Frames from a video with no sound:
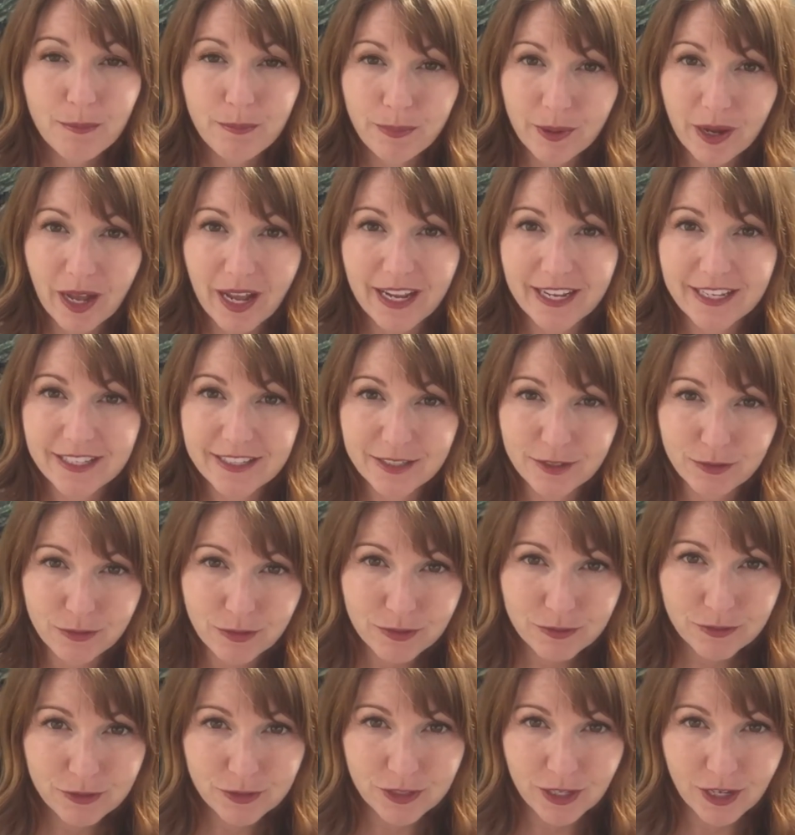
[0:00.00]
But the
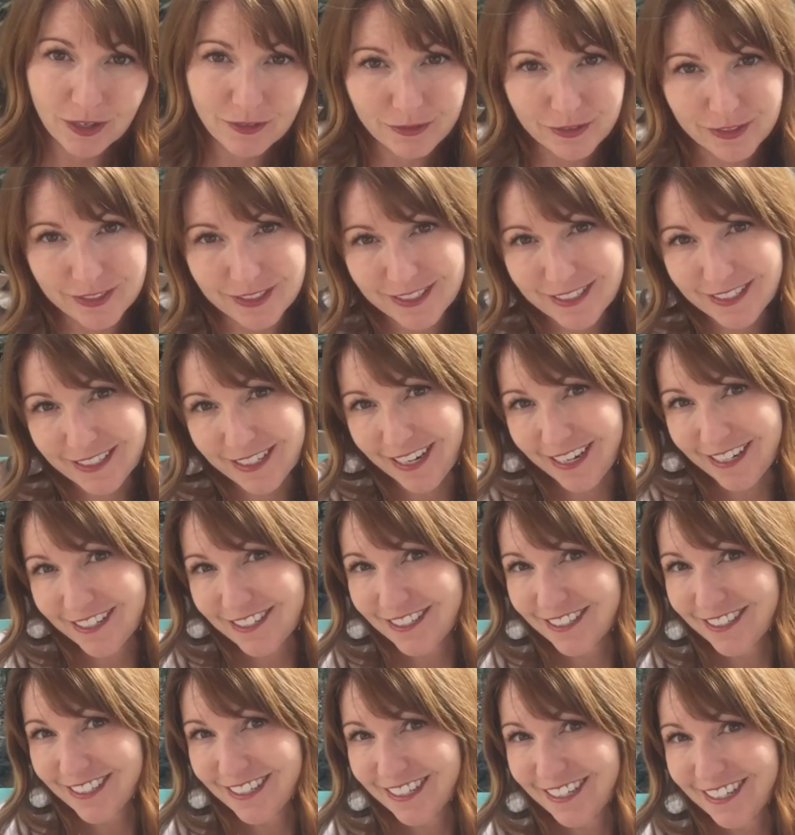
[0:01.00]
river dolphins can
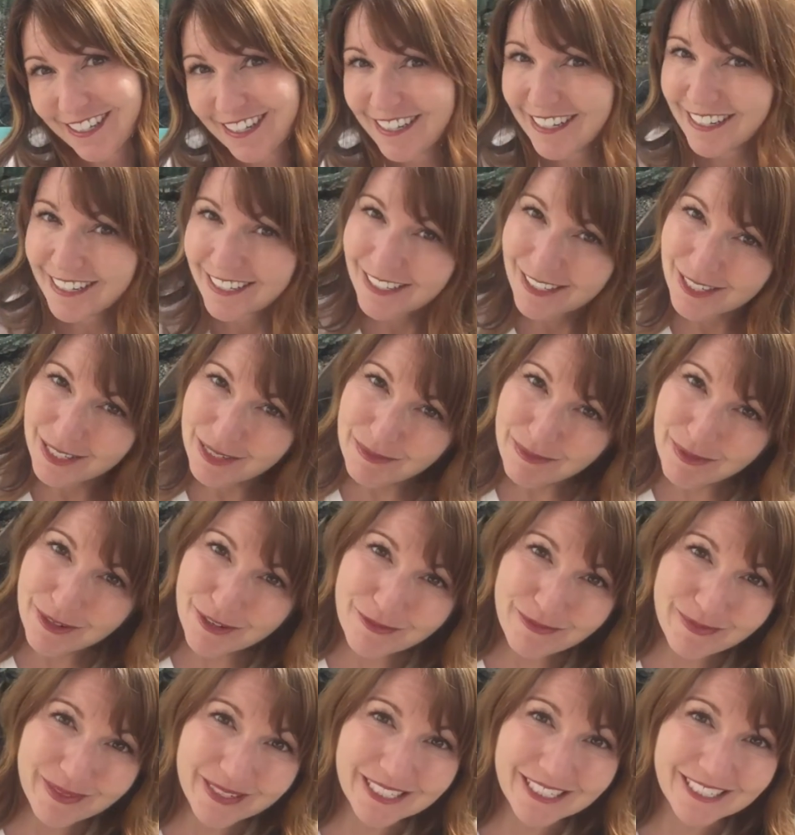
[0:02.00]
actually get a little
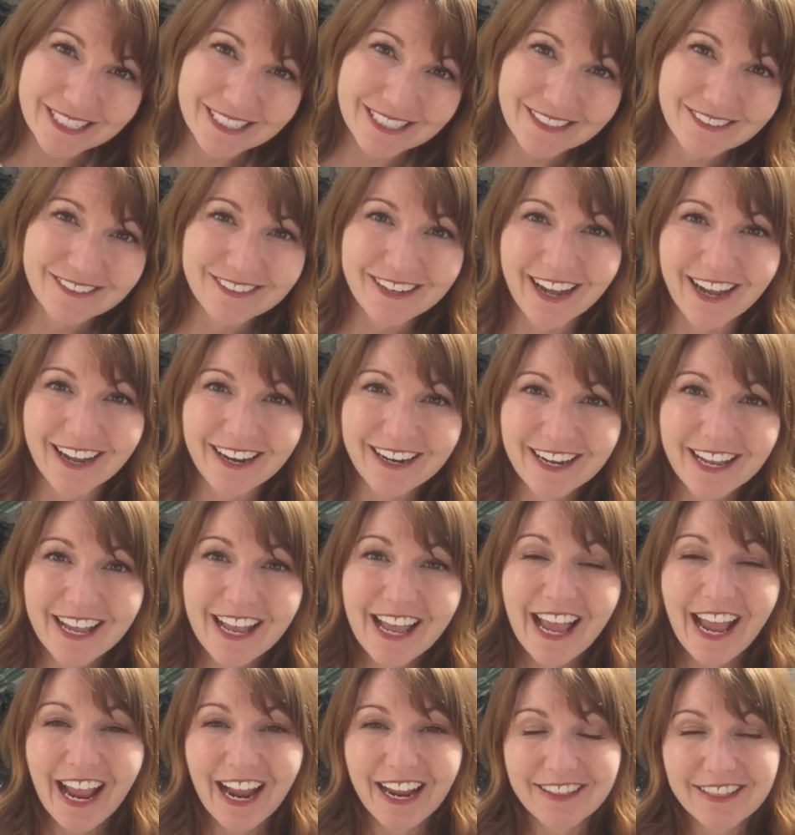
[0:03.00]
movement in their neck.
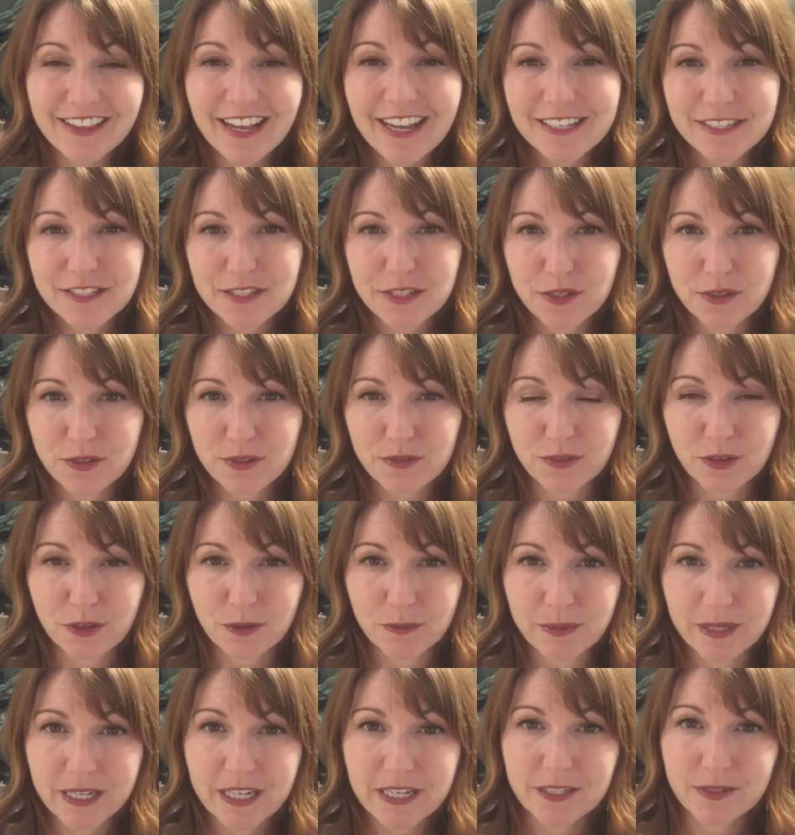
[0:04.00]
And that's
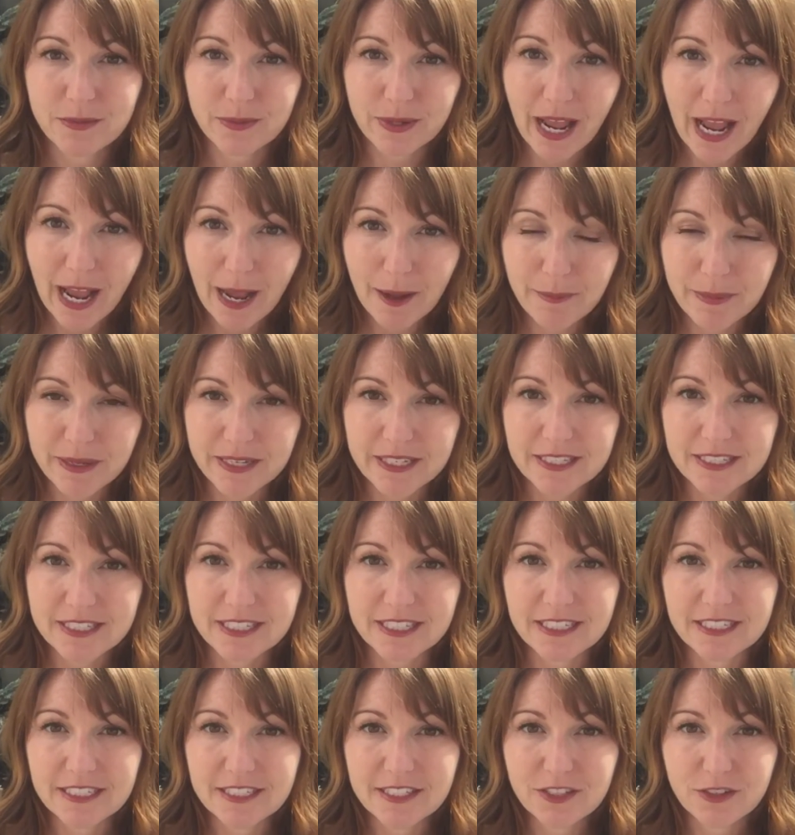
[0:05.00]
useful because what
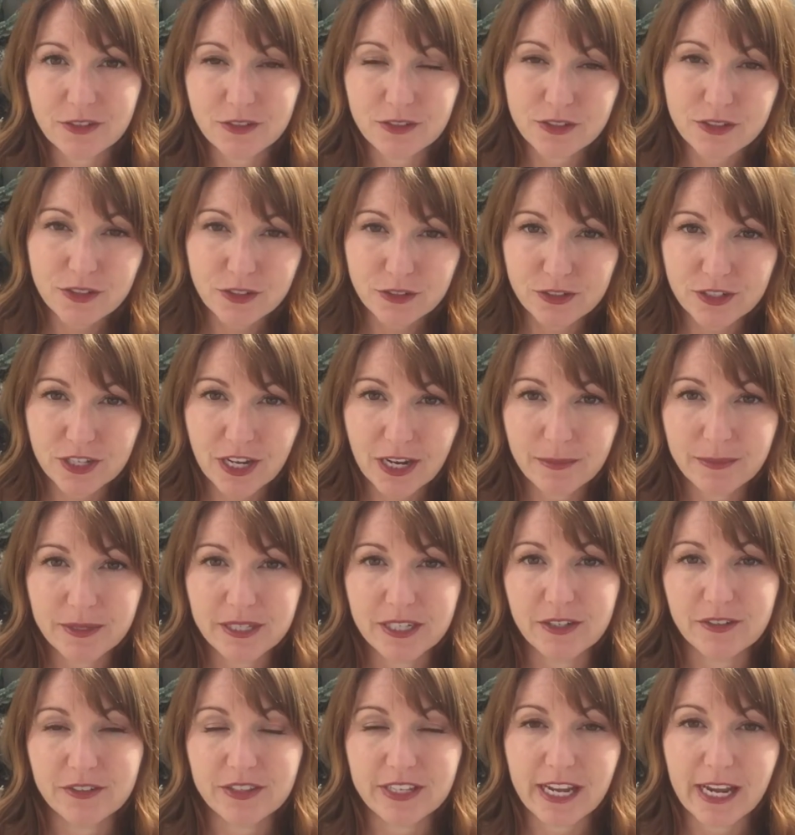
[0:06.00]
happens is during a certain time of
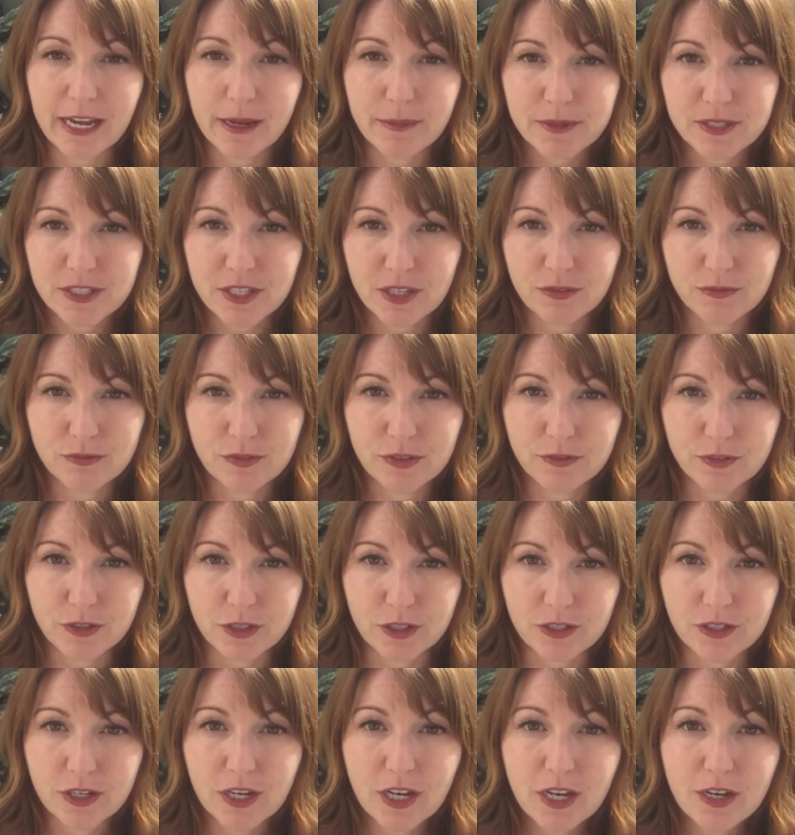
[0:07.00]
year, the Amazon
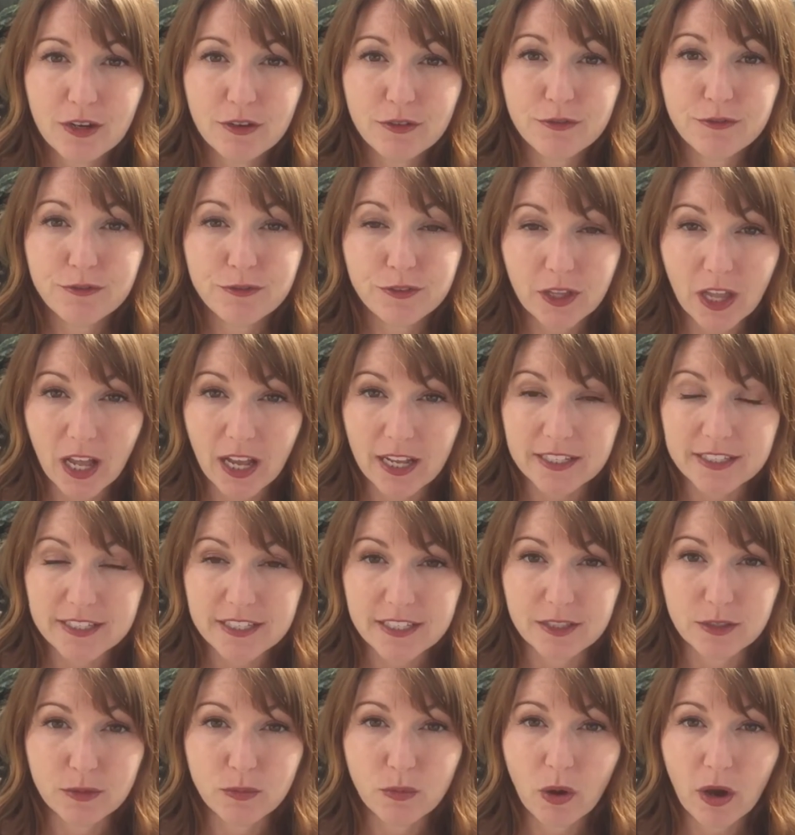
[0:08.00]
River
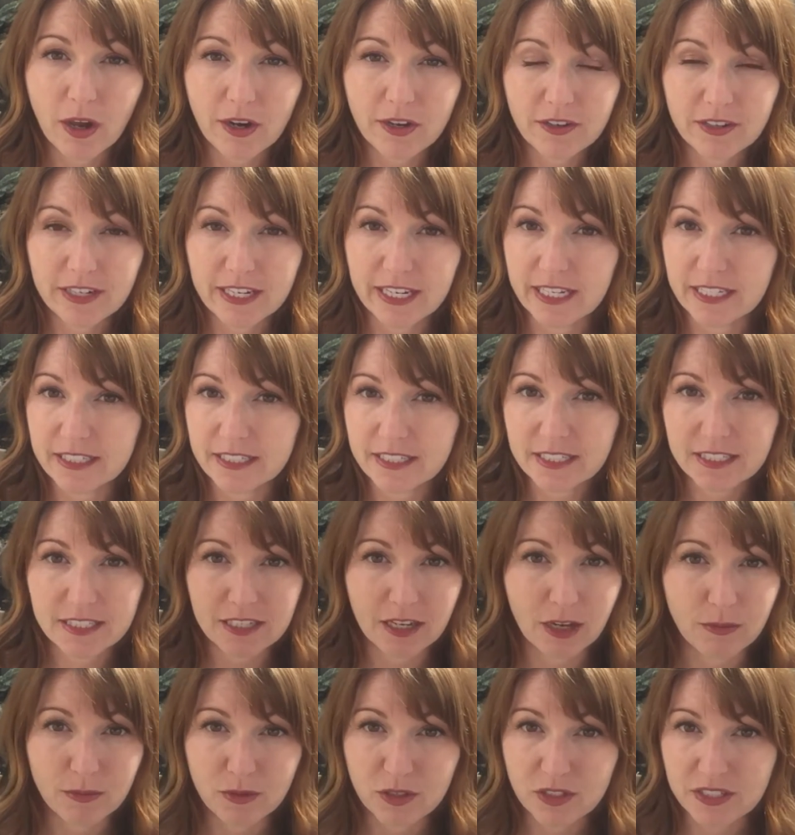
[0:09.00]
floods and the water
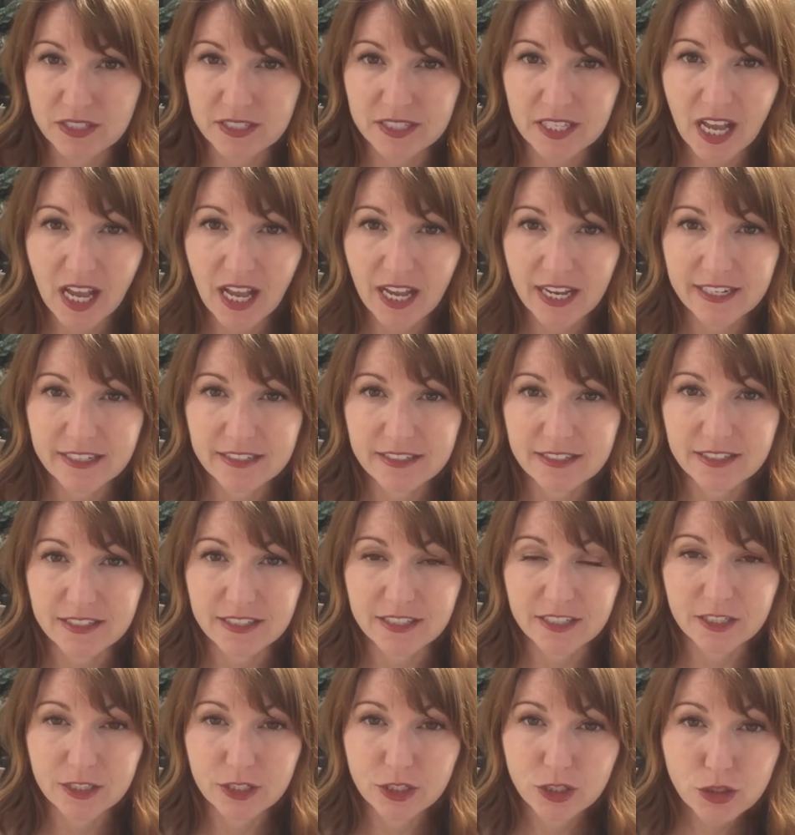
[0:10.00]
gets almost as high as
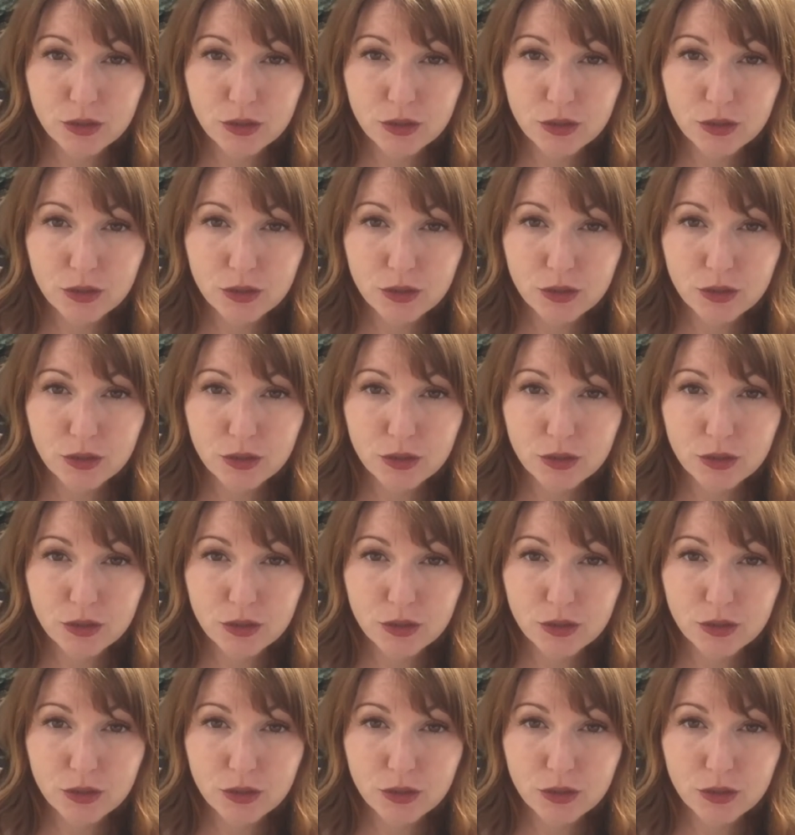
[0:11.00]
the